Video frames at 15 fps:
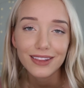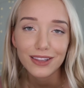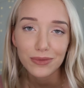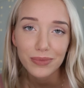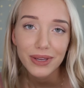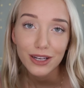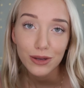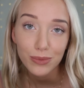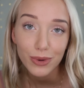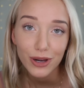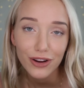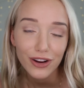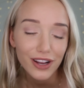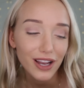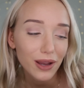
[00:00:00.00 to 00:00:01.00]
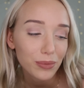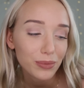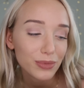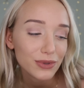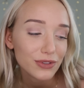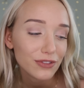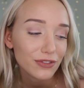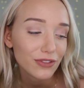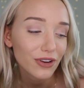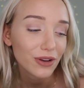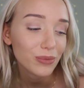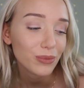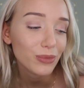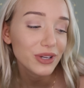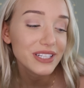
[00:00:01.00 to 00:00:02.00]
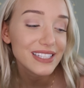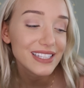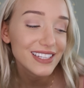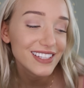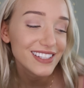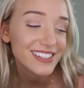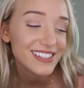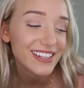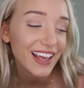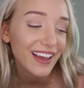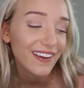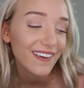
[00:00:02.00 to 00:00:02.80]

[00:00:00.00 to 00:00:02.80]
the peanut butter cups from Reese's,